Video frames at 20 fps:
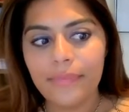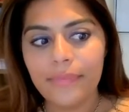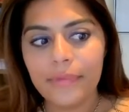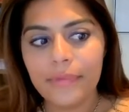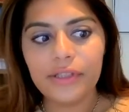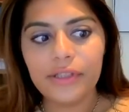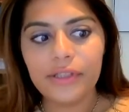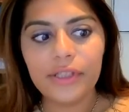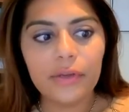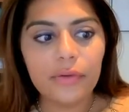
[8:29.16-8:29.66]

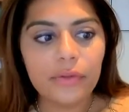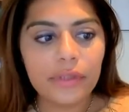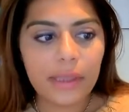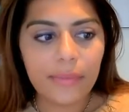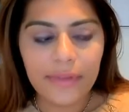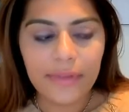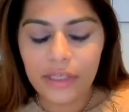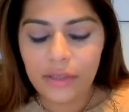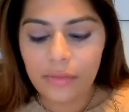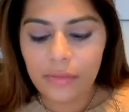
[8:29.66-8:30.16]
So
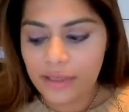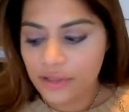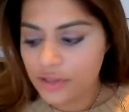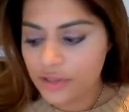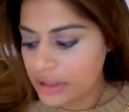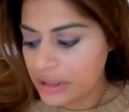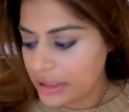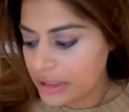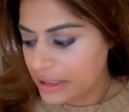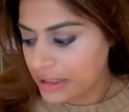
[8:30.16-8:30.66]
something you
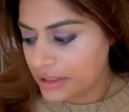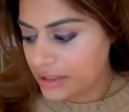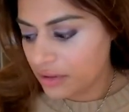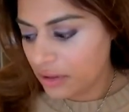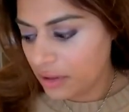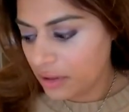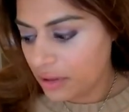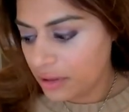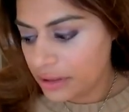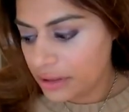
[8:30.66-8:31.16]
mentioned at the
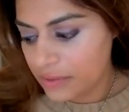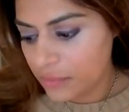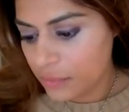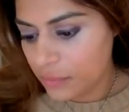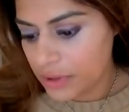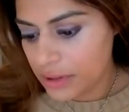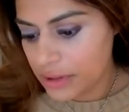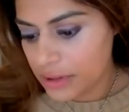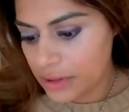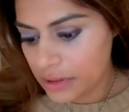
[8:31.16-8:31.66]
start
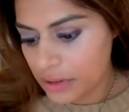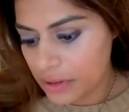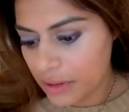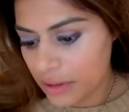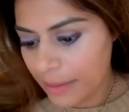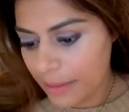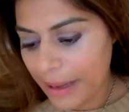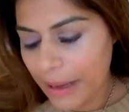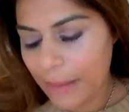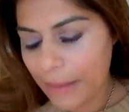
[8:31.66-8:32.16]
was
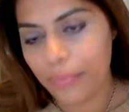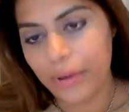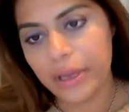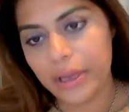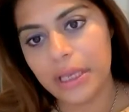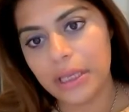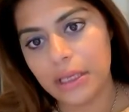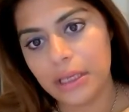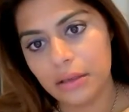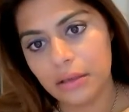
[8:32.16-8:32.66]
about
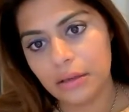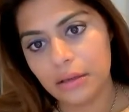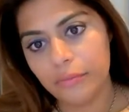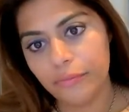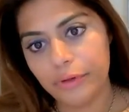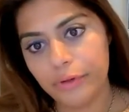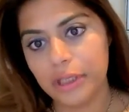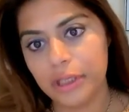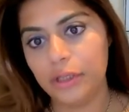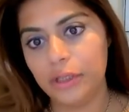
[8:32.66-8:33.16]
bringing
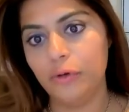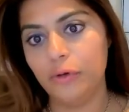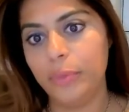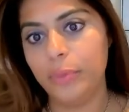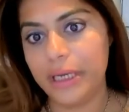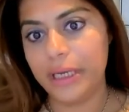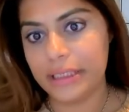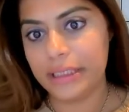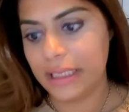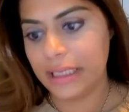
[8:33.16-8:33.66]
your
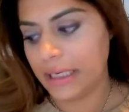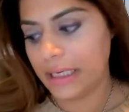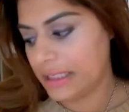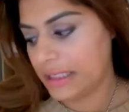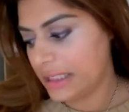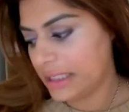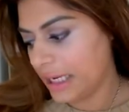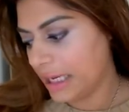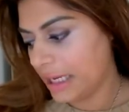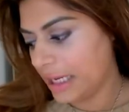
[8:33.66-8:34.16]

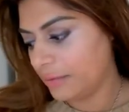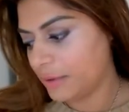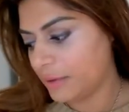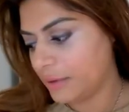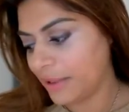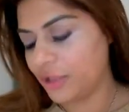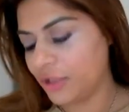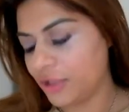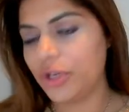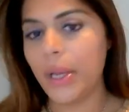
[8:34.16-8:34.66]
personality, and it was
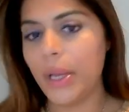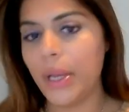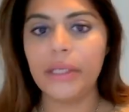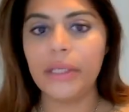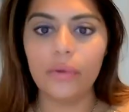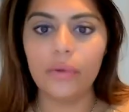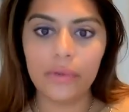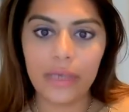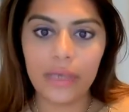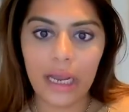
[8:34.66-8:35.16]
about showing
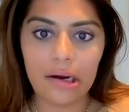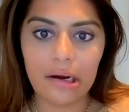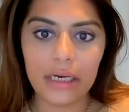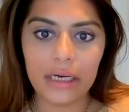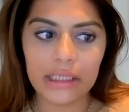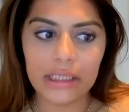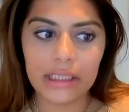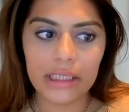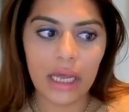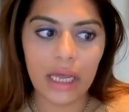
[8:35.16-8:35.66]
your
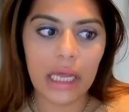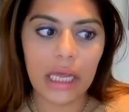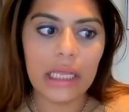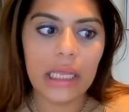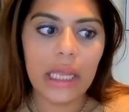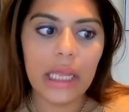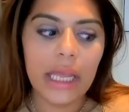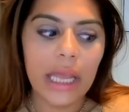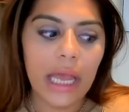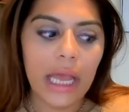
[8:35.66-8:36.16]
character.
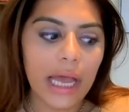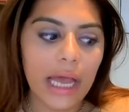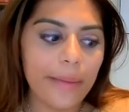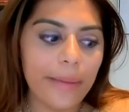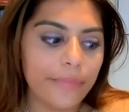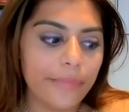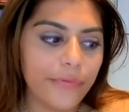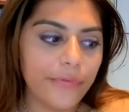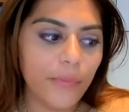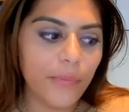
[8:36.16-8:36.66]

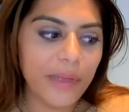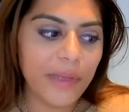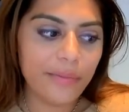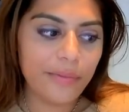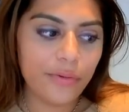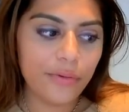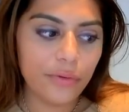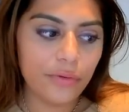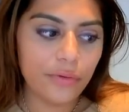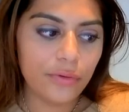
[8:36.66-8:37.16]
And for
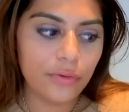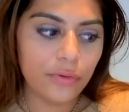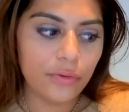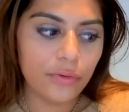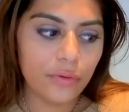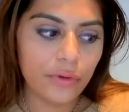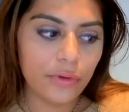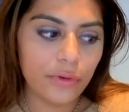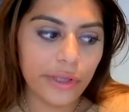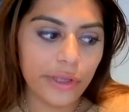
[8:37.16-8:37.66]

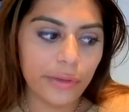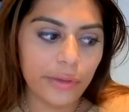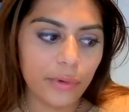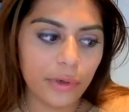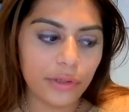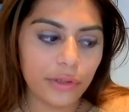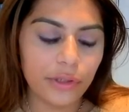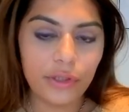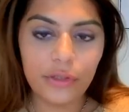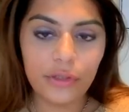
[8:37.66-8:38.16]
people who are
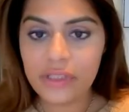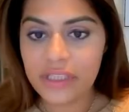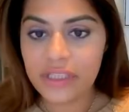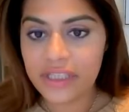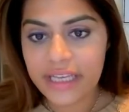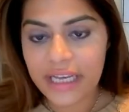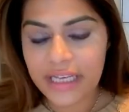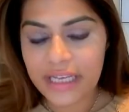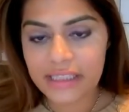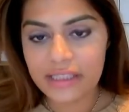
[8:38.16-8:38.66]
new to
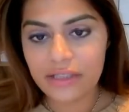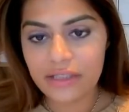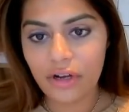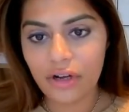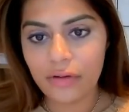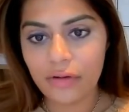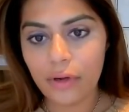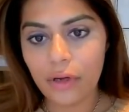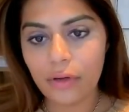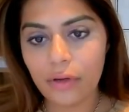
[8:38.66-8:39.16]
the
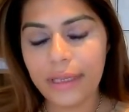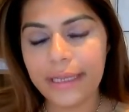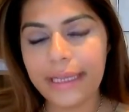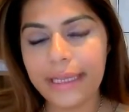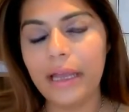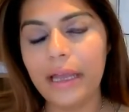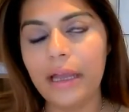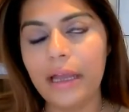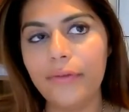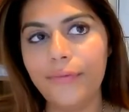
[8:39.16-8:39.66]
SDR role, like
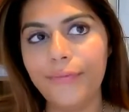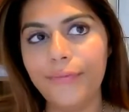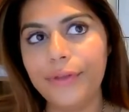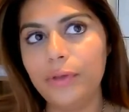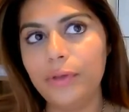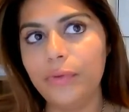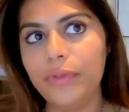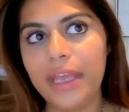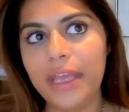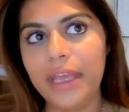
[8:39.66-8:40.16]
the
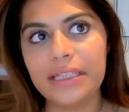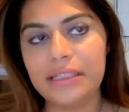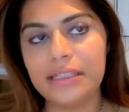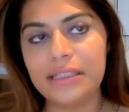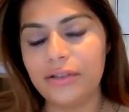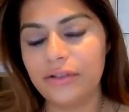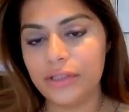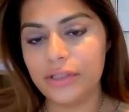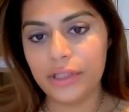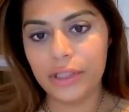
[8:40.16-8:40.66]

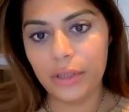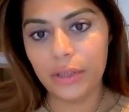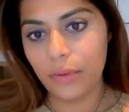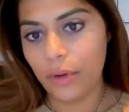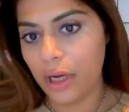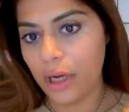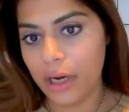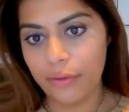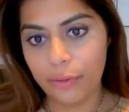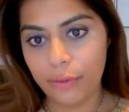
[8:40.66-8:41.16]
SDRs that you
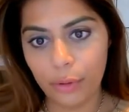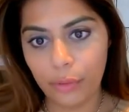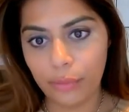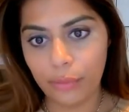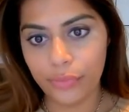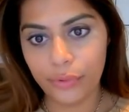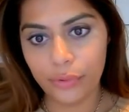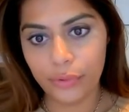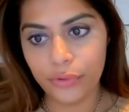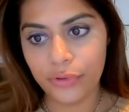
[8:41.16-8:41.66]
hire and
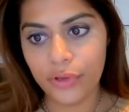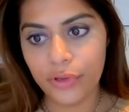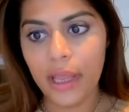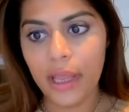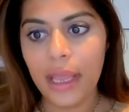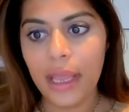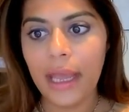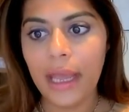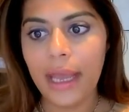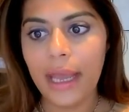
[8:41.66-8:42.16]
onboard,
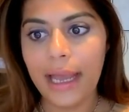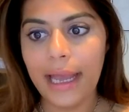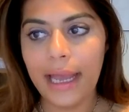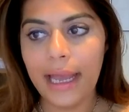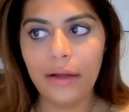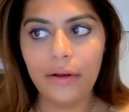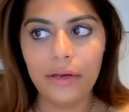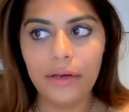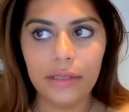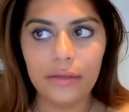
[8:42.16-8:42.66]

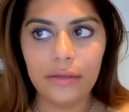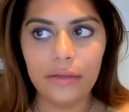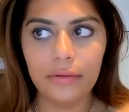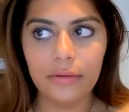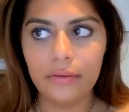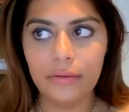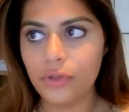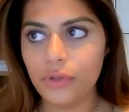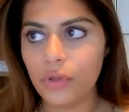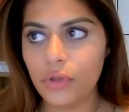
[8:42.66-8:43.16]
how do
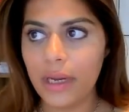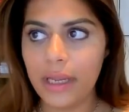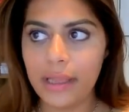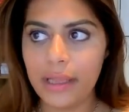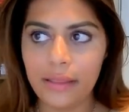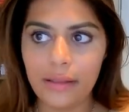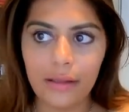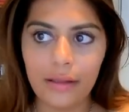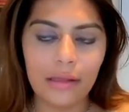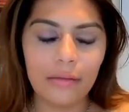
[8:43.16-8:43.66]
you train
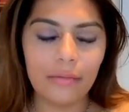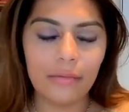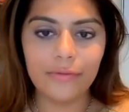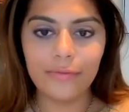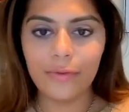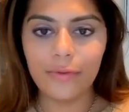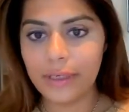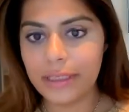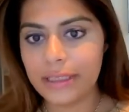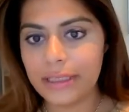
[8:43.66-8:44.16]
them,
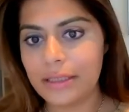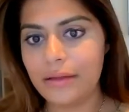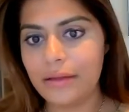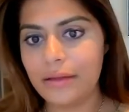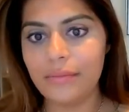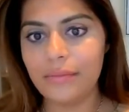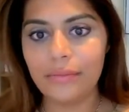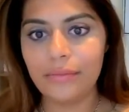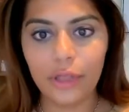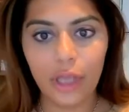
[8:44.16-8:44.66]
advise
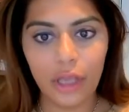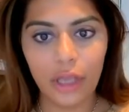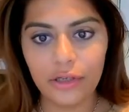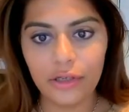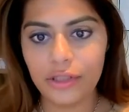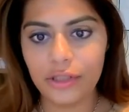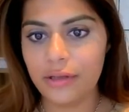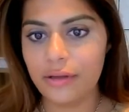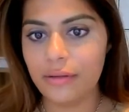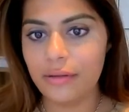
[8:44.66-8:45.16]
them,
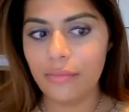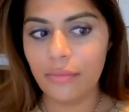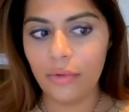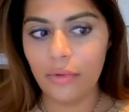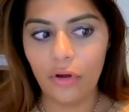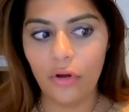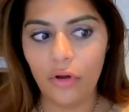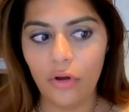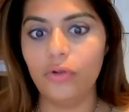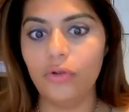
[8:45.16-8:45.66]
coach them
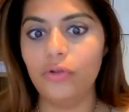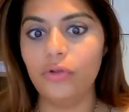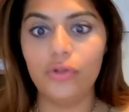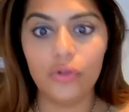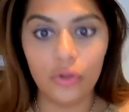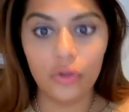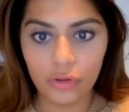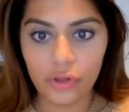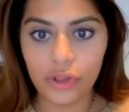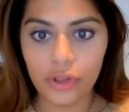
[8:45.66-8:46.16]

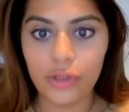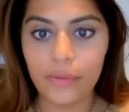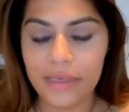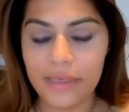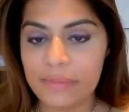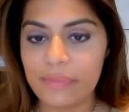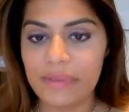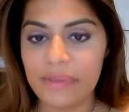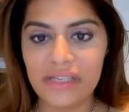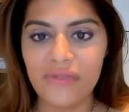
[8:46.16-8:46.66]
on doing
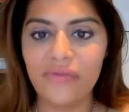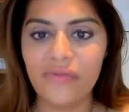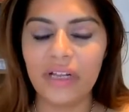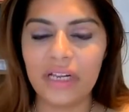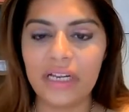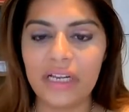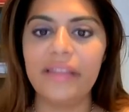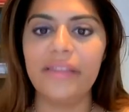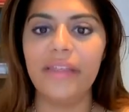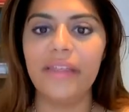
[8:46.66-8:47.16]

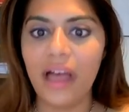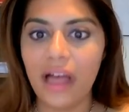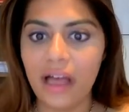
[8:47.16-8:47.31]
specifically that?